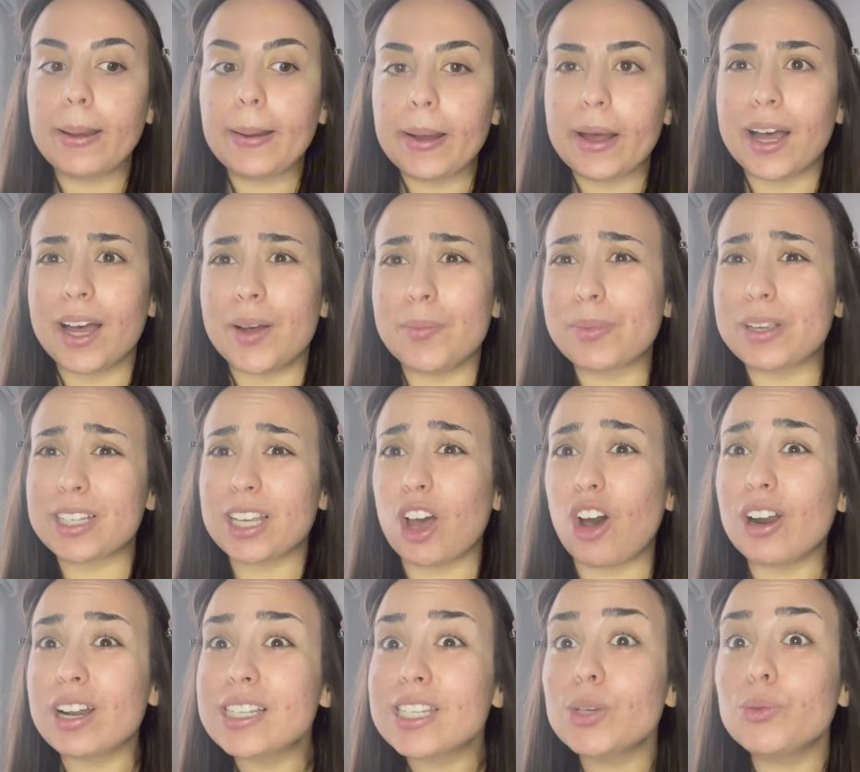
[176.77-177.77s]
Because I
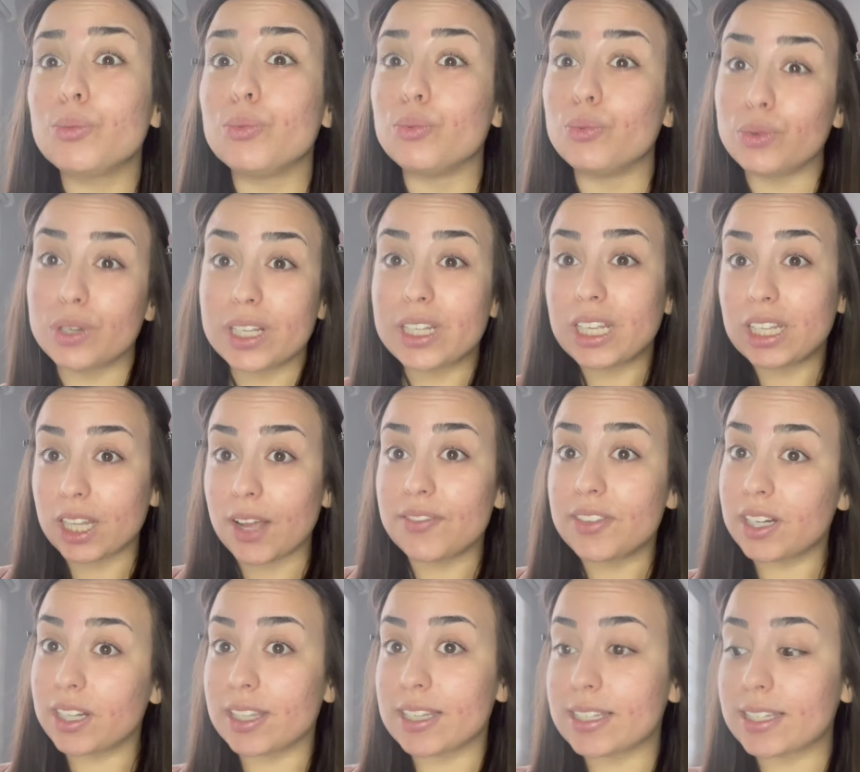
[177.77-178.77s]
honestly really loved it
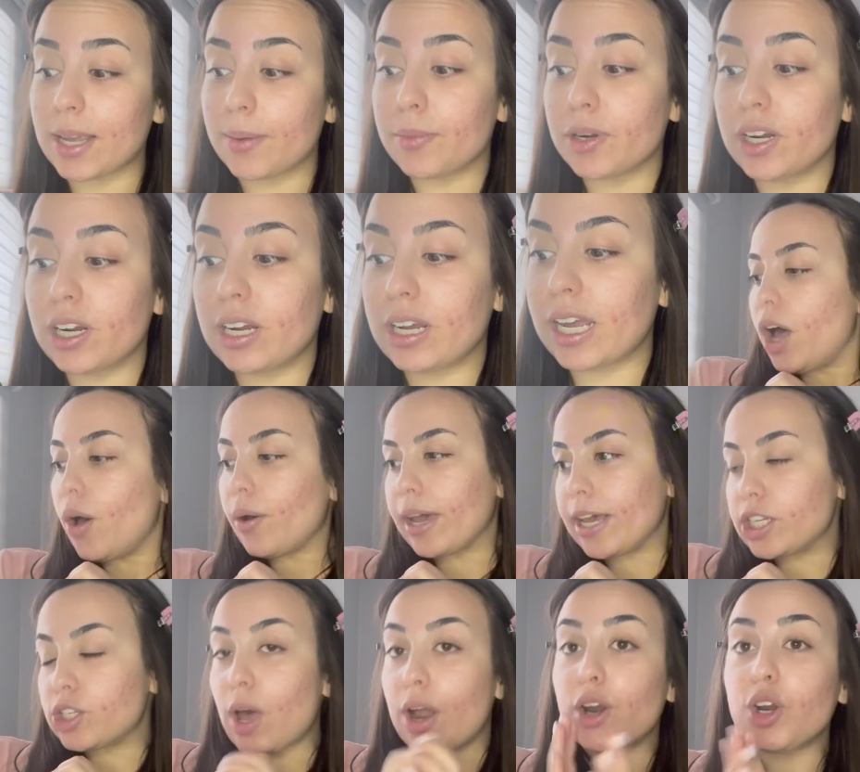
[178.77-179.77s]
in the summer. Okay,
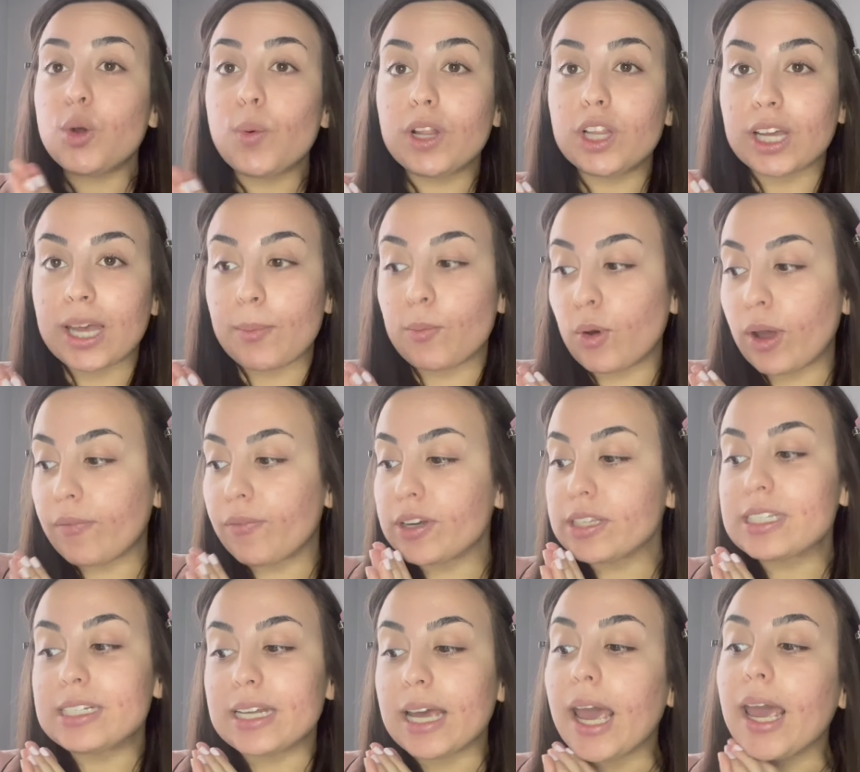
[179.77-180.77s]
so I don't know what look I'm going for
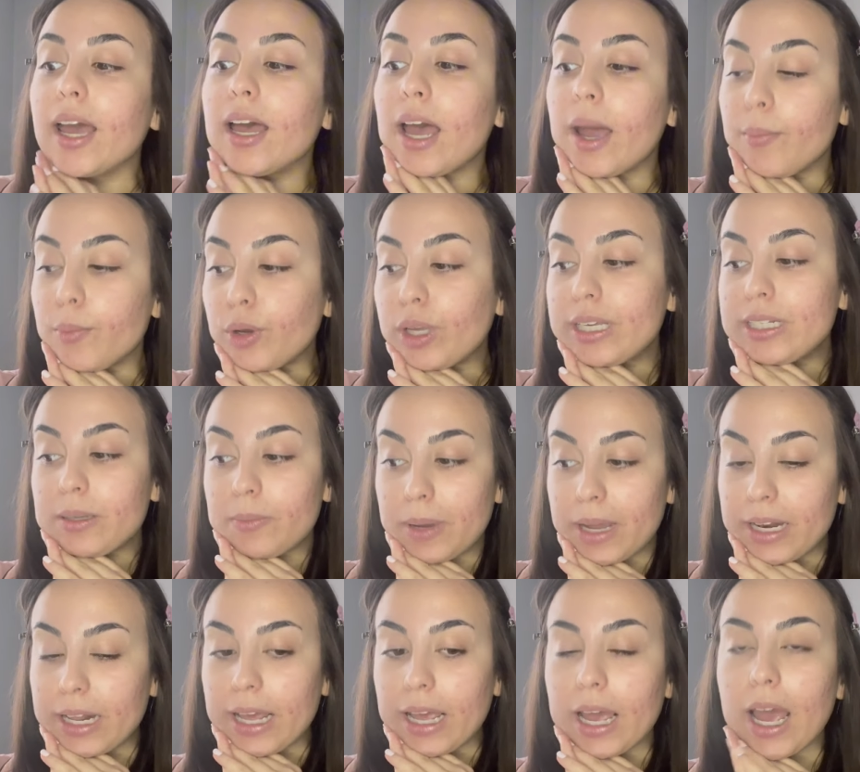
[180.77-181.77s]
today. I'm really
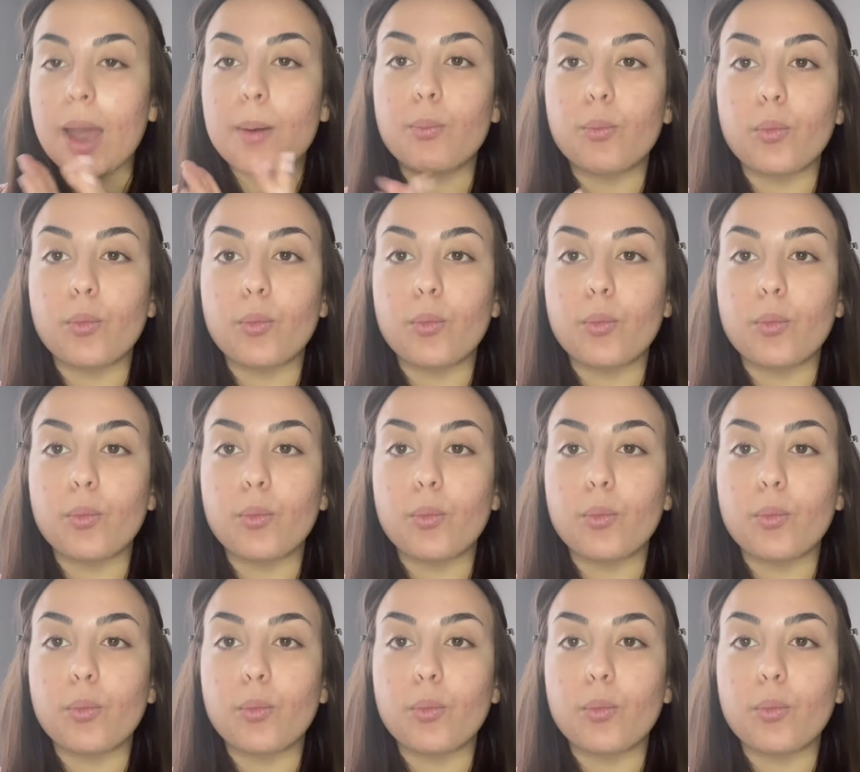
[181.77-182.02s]
debating. I'm